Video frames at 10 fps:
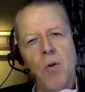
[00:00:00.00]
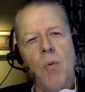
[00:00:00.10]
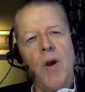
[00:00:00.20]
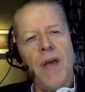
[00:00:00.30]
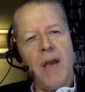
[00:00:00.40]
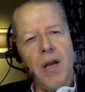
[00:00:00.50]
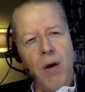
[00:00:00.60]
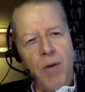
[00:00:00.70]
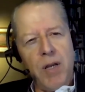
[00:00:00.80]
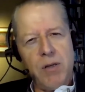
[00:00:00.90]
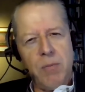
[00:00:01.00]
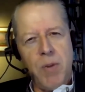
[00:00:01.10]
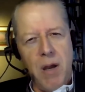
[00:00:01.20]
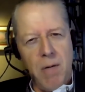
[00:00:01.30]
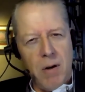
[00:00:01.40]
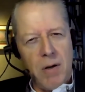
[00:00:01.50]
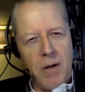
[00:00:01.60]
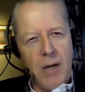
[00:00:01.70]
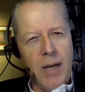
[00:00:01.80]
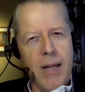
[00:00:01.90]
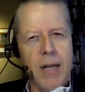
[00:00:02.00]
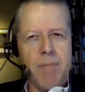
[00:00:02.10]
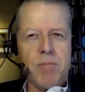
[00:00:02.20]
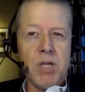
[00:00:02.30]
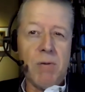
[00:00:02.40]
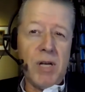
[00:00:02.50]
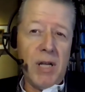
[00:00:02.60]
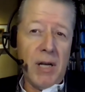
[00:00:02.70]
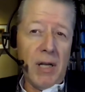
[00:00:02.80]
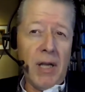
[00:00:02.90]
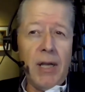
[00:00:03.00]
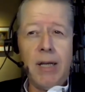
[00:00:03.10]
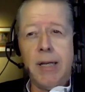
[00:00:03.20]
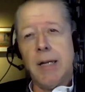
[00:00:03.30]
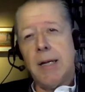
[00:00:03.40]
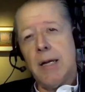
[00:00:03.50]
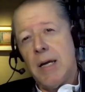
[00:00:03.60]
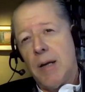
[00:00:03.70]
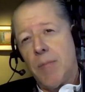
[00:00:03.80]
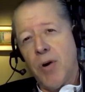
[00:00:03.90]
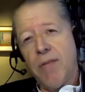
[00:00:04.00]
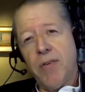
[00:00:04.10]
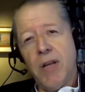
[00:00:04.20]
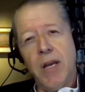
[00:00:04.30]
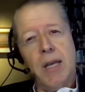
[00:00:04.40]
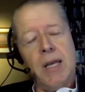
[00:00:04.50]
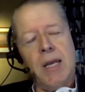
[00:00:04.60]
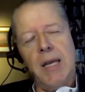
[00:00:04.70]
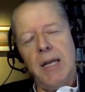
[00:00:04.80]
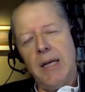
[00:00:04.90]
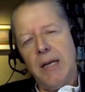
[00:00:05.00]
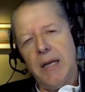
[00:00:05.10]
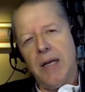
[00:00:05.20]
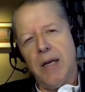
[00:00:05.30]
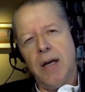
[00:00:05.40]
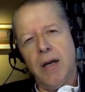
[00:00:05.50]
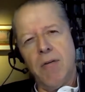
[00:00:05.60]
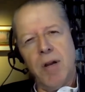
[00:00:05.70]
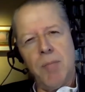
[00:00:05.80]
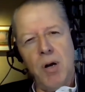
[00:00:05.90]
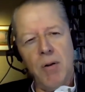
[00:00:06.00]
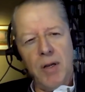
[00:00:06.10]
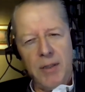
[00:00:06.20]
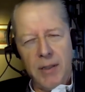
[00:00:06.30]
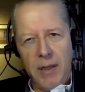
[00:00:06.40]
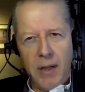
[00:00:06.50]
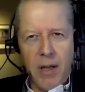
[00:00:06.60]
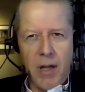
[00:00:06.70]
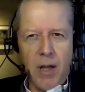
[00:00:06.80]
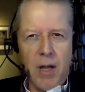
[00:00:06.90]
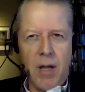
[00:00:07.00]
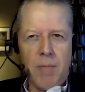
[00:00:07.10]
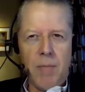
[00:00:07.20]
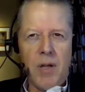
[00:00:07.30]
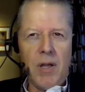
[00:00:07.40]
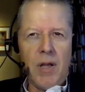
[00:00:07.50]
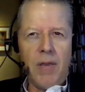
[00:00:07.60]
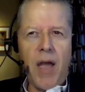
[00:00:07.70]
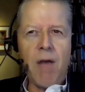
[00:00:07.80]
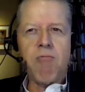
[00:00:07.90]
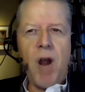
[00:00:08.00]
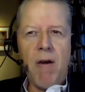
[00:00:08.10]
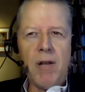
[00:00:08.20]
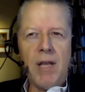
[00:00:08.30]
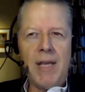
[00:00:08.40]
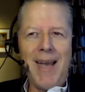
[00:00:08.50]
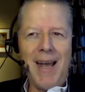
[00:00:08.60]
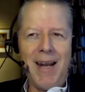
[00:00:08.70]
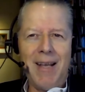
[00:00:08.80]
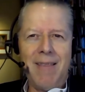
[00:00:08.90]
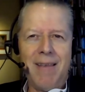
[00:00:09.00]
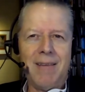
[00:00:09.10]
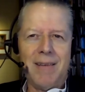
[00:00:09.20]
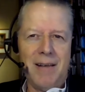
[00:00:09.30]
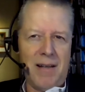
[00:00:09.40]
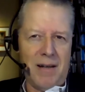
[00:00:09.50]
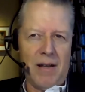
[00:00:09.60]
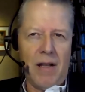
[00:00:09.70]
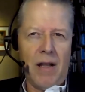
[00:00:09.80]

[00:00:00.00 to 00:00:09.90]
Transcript: where they go into power, so in Italy, briefly in Hungary, Poland, they rarely get anything done.